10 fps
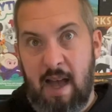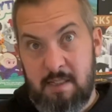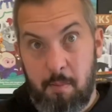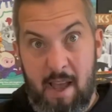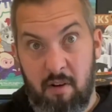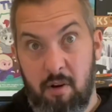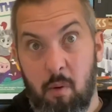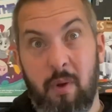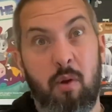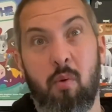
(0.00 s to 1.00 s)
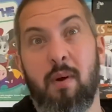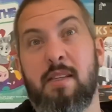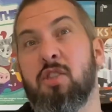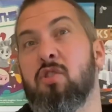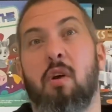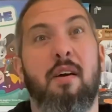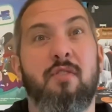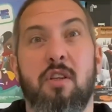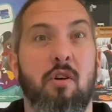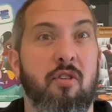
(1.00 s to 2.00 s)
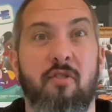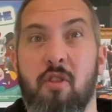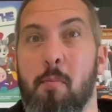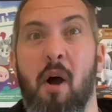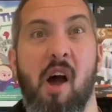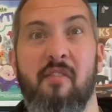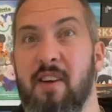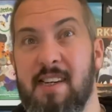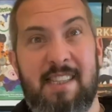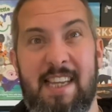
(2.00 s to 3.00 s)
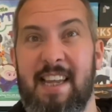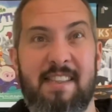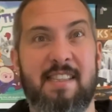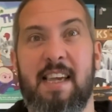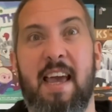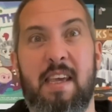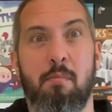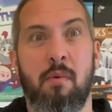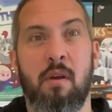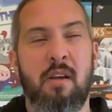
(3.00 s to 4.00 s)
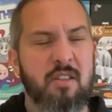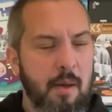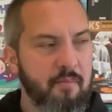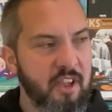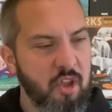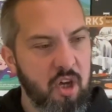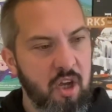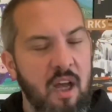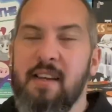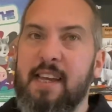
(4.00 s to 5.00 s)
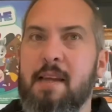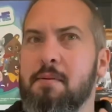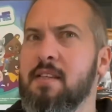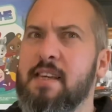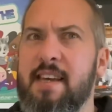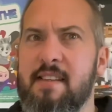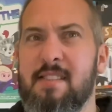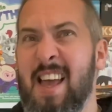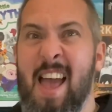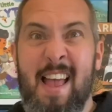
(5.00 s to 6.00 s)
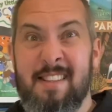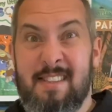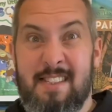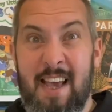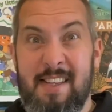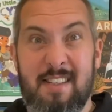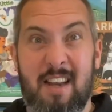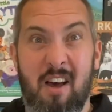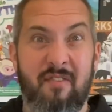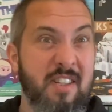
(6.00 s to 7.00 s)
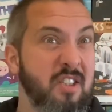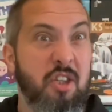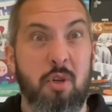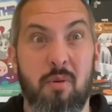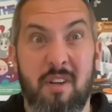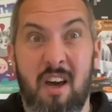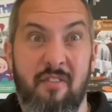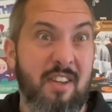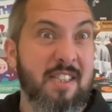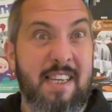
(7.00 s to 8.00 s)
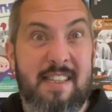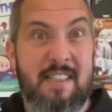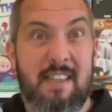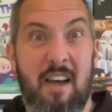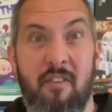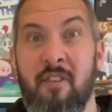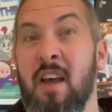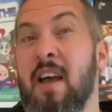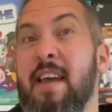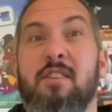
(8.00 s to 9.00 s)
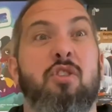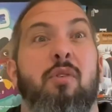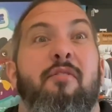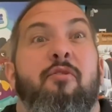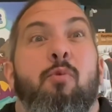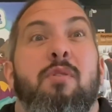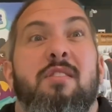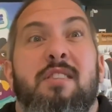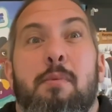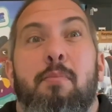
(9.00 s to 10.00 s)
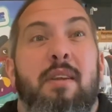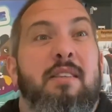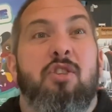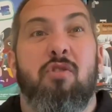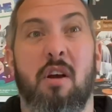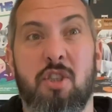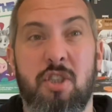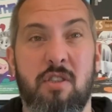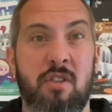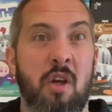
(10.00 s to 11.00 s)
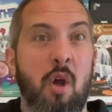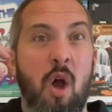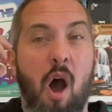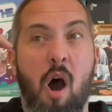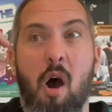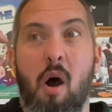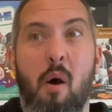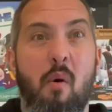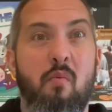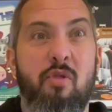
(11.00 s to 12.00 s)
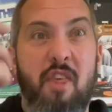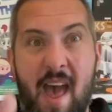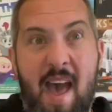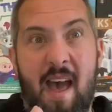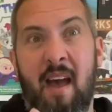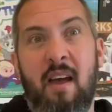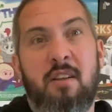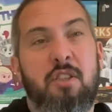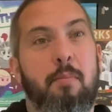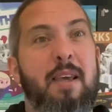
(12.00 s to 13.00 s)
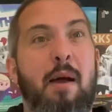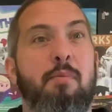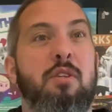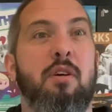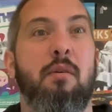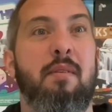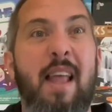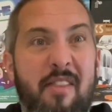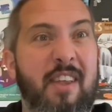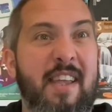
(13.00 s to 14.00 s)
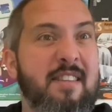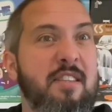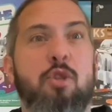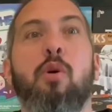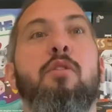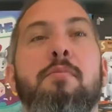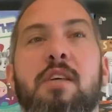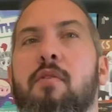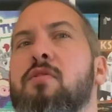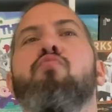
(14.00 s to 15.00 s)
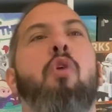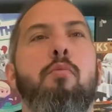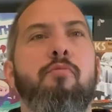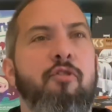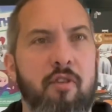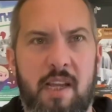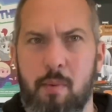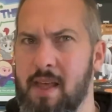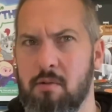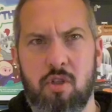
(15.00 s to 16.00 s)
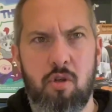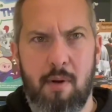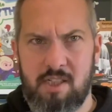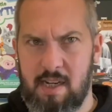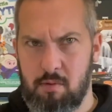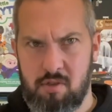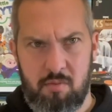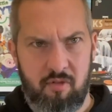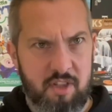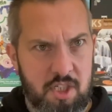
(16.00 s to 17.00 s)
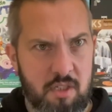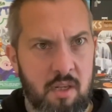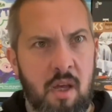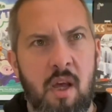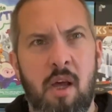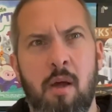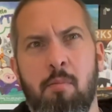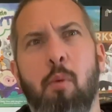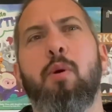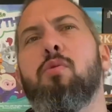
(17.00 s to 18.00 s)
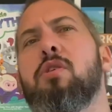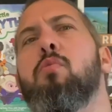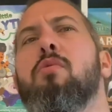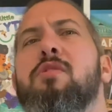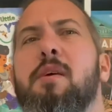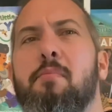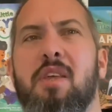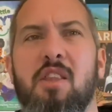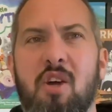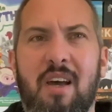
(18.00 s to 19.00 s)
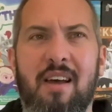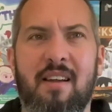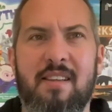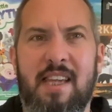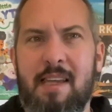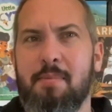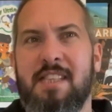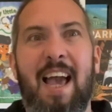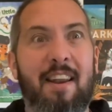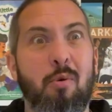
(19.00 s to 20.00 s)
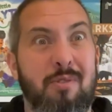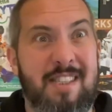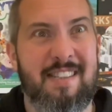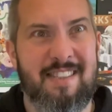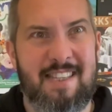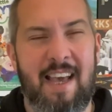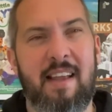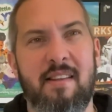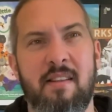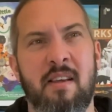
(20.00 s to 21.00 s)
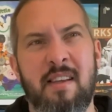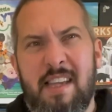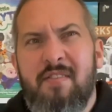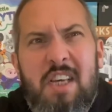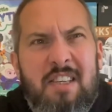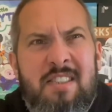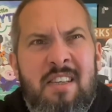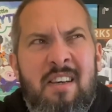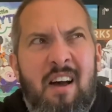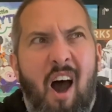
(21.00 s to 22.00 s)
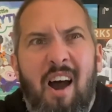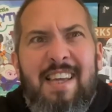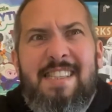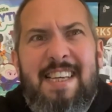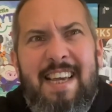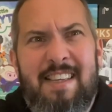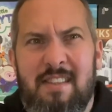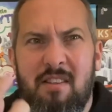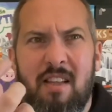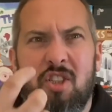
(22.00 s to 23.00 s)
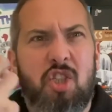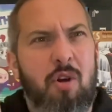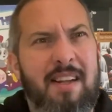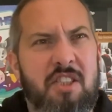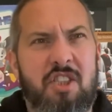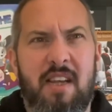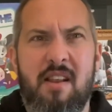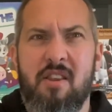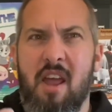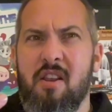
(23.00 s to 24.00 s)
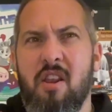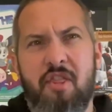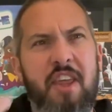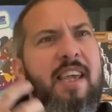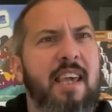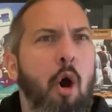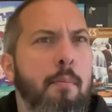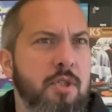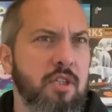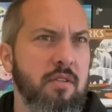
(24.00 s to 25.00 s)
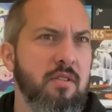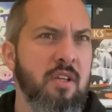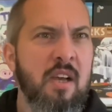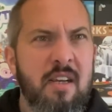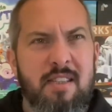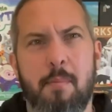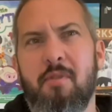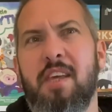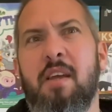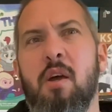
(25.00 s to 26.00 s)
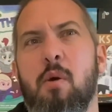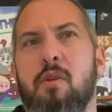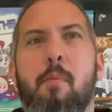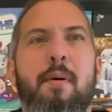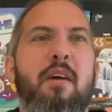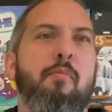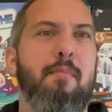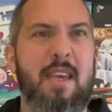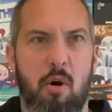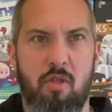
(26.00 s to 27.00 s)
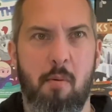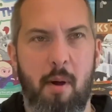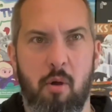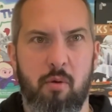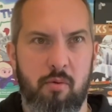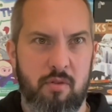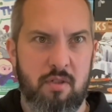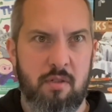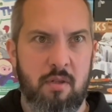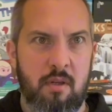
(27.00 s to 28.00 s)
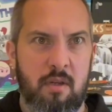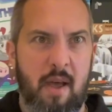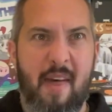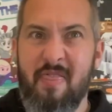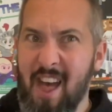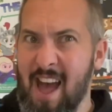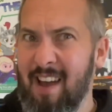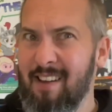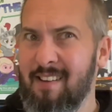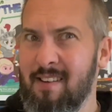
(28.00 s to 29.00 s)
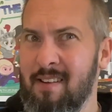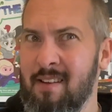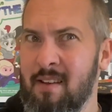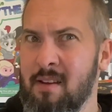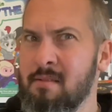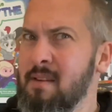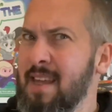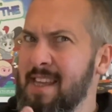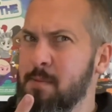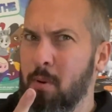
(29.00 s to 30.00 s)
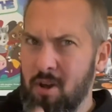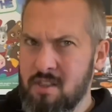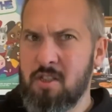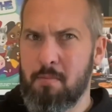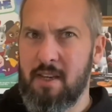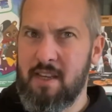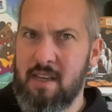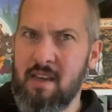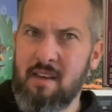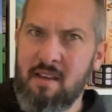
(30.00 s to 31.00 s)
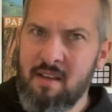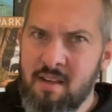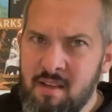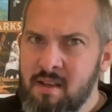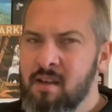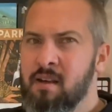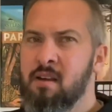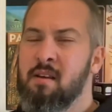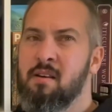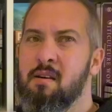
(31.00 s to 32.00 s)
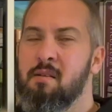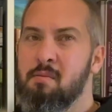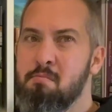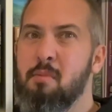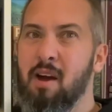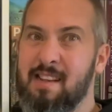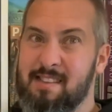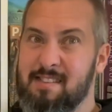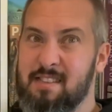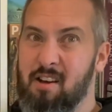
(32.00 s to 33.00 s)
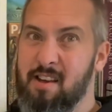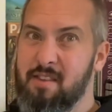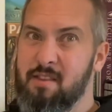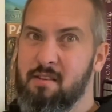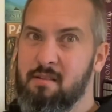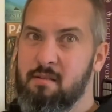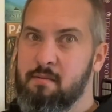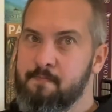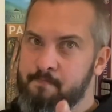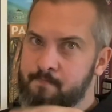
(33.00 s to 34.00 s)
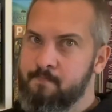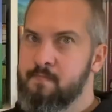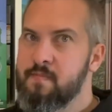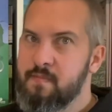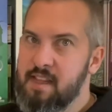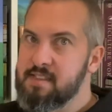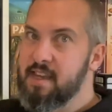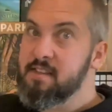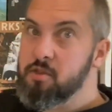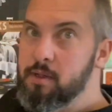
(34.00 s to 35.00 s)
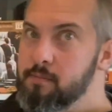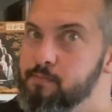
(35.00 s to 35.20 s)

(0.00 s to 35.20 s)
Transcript: a parent, we always strive to look for the perfect kids game. Something that keeps the kids entertained enough, it's cute enough, it's easy enough, it's straightforward and simple instructions are there to be able to let the kids enjoy themselves and roam free without too much adult supervision. But we also want something that keeps the adults entertained, gives us ideas and strategy and thinky options, something with a bit of meat on the bones. And that is possibly My Little Scythe. Let's get into it.